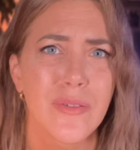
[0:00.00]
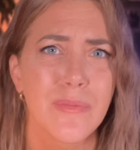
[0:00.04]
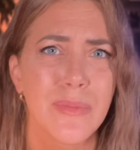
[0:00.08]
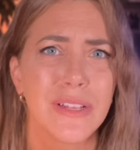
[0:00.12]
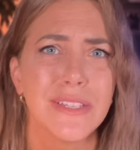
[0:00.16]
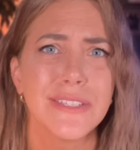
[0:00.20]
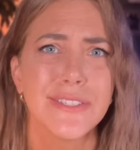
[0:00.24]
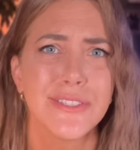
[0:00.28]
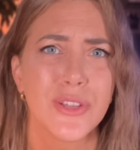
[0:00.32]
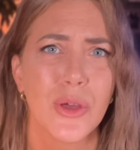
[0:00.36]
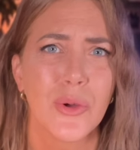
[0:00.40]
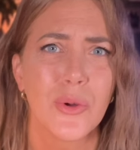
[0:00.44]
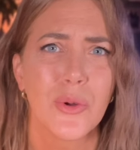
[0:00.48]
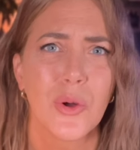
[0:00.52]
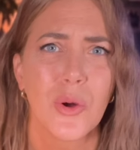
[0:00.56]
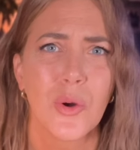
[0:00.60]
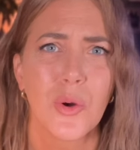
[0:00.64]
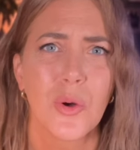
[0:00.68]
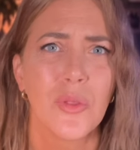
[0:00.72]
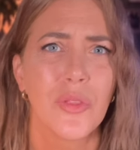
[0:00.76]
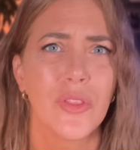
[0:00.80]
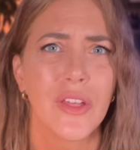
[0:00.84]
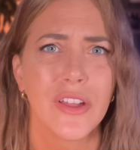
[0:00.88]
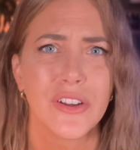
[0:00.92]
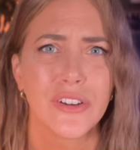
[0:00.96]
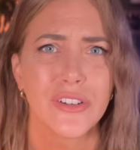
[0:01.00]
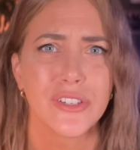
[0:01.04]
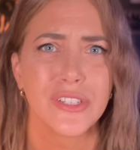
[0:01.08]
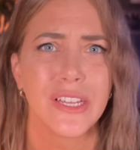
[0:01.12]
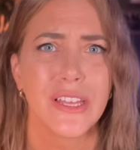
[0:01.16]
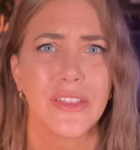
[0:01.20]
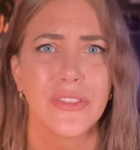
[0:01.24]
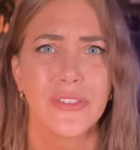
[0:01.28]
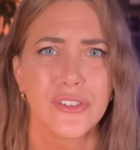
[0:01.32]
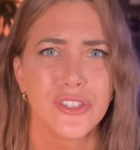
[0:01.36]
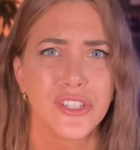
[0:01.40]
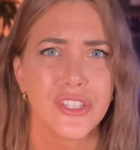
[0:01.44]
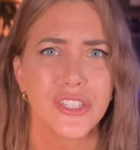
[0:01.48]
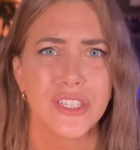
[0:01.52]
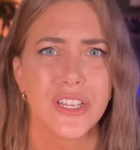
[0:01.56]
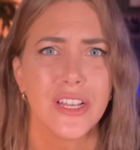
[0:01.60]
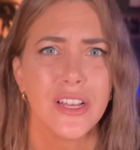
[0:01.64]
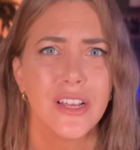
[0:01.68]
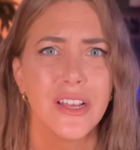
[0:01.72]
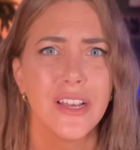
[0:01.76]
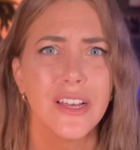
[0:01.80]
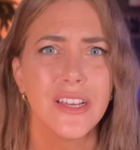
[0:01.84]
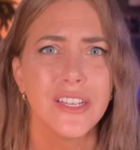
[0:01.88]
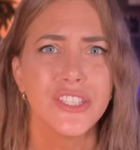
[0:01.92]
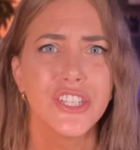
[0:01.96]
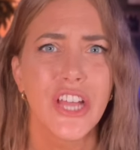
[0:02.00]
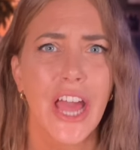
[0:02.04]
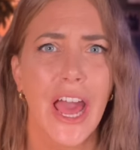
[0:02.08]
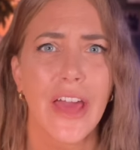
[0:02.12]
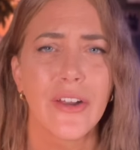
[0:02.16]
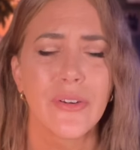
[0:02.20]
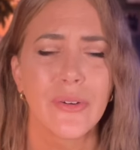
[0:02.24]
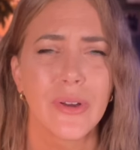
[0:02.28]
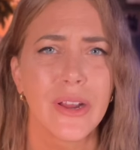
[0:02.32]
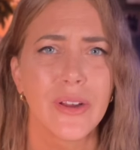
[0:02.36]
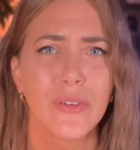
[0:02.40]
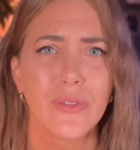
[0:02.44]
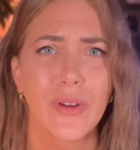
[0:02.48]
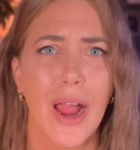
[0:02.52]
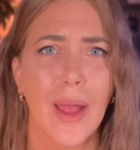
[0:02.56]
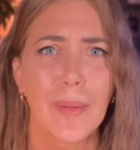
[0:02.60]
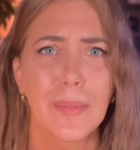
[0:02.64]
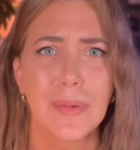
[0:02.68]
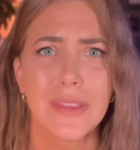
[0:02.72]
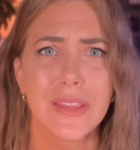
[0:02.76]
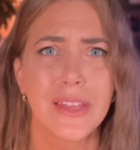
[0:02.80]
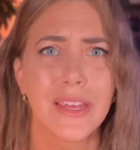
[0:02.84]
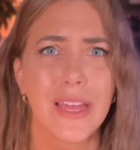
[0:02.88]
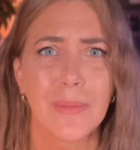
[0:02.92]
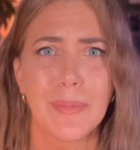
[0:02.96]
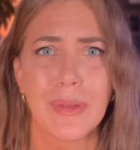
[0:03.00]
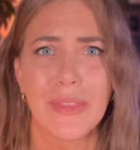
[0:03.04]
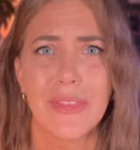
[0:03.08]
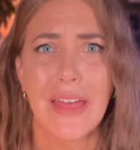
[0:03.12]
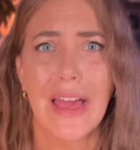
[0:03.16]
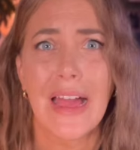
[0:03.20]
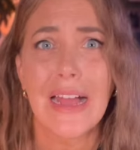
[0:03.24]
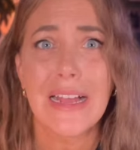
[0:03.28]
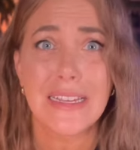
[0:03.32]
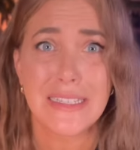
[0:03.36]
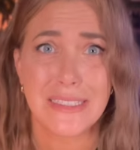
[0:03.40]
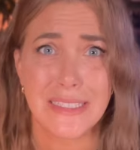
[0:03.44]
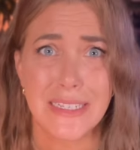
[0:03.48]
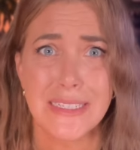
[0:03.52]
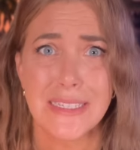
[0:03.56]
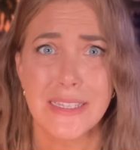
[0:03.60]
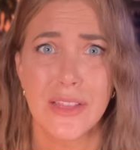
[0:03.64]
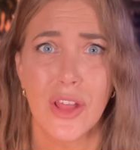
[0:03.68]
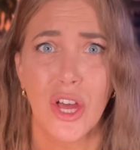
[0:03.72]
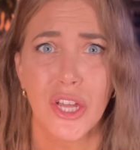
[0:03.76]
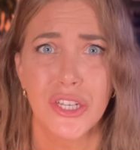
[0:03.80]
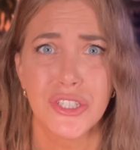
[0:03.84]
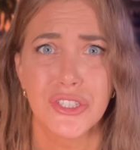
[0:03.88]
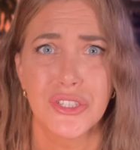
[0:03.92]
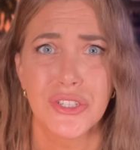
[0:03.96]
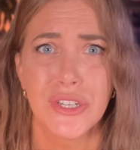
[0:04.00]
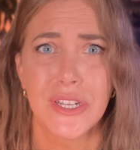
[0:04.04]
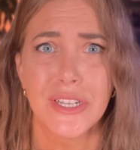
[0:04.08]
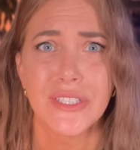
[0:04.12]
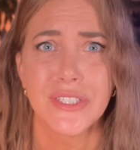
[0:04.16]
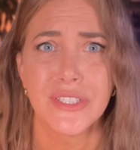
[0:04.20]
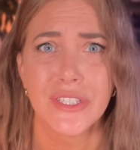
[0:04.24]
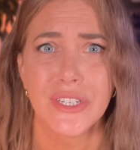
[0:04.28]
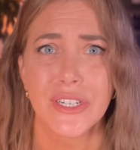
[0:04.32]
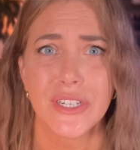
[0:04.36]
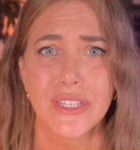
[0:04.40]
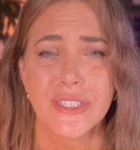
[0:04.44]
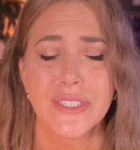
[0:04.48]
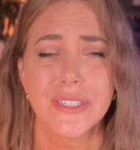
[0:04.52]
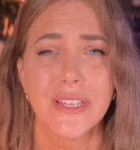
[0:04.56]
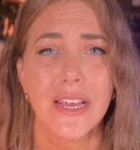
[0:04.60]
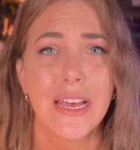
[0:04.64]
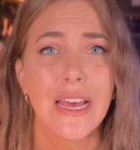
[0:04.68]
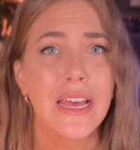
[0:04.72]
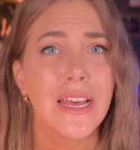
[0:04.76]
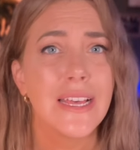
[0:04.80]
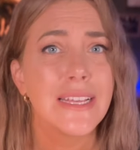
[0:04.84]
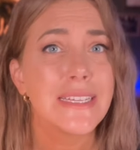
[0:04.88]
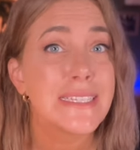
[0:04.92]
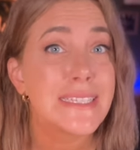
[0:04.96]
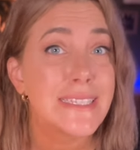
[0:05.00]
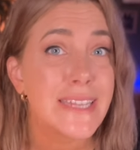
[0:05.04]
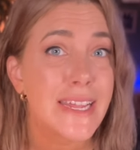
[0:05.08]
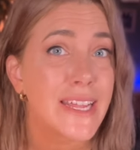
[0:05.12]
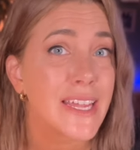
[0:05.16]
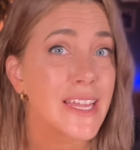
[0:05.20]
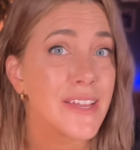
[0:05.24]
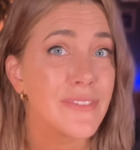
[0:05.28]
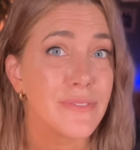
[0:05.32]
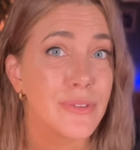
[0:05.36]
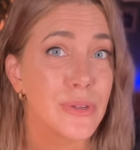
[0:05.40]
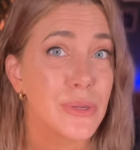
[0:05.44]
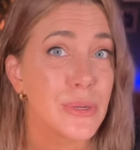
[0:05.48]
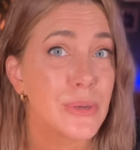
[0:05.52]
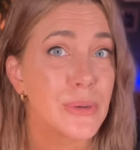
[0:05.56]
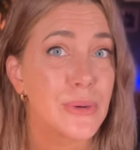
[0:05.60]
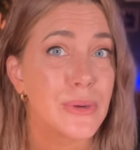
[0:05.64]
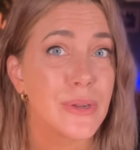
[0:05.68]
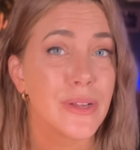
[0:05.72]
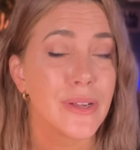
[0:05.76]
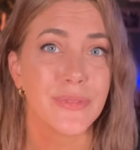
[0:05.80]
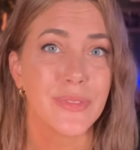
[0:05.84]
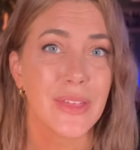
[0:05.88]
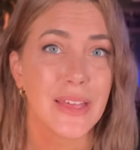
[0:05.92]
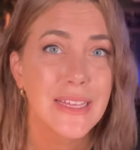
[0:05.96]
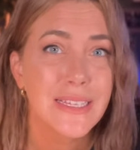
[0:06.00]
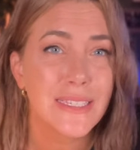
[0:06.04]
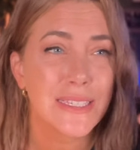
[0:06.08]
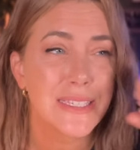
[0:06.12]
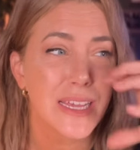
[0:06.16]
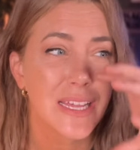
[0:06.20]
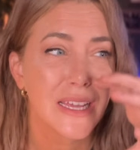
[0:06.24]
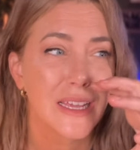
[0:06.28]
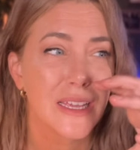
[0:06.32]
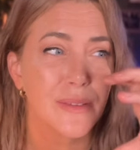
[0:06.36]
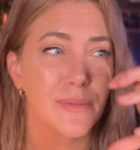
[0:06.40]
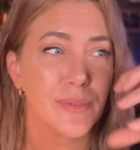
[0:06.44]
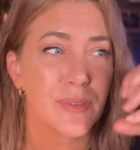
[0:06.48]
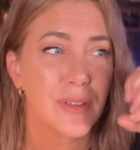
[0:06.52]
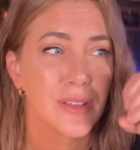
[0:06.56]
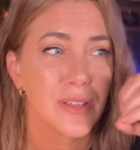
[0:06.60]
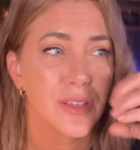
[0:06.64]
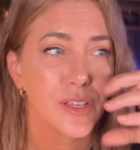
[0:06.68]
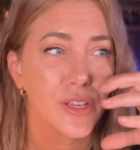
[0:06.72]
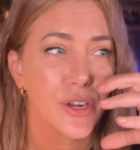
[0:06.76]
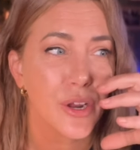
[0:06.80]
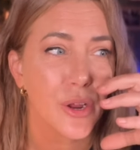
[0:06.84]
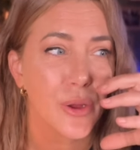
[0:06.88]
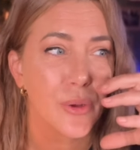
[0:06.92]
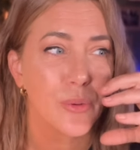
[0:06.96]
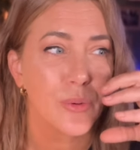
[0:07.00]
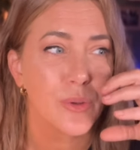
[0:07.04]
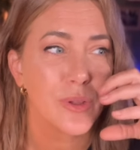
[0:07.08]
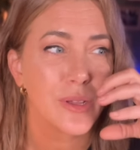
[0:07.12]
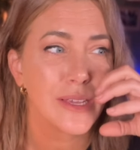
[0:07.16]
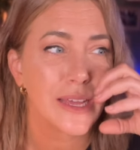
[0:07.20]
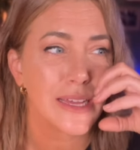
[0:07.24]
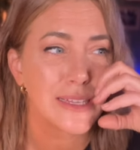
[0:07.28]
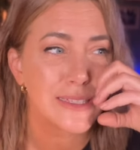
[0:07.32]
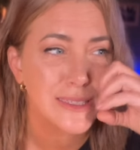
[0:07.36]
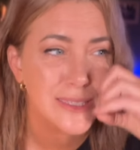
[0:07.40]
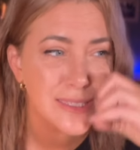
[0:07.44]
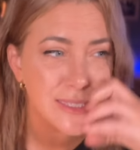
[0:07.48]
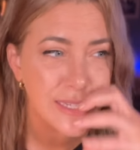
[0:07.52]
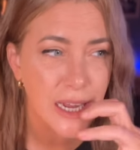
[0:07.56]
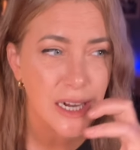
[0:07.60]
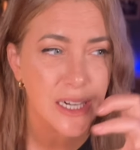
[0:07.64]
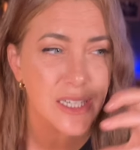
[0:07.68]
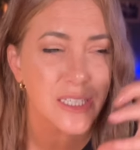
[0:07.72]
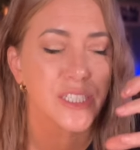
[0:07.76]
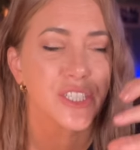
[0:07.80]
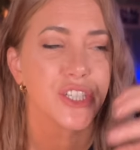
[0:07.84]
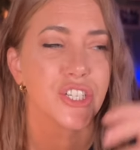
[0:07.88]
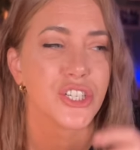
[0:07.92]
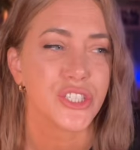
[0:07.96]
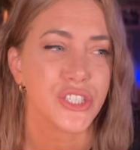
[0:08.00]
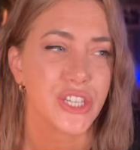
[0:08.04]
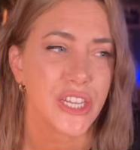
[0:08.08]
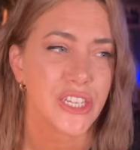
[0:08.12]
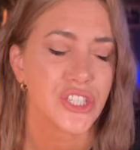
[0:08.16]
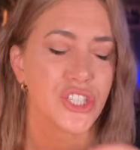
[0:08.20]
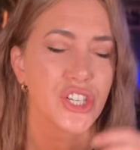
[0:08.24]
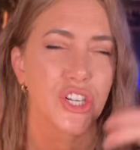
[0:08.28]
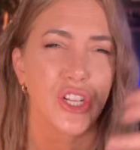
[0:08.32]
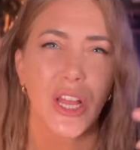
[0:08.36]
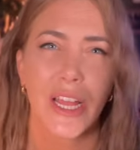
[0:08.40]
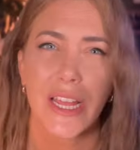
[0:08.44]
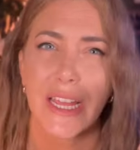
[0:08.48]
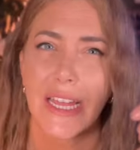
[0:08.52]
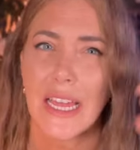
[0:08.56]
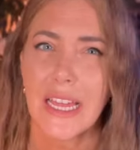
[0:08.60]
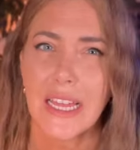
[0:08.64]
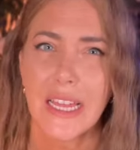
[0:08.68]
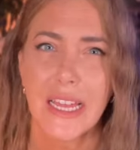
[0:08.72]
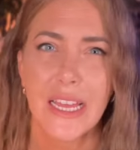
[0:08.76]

been so cold that your teeth are just chattering rapidly? I mean, that could dislodge your dentures. Sticky food, things that, you know, get stuck to your denture like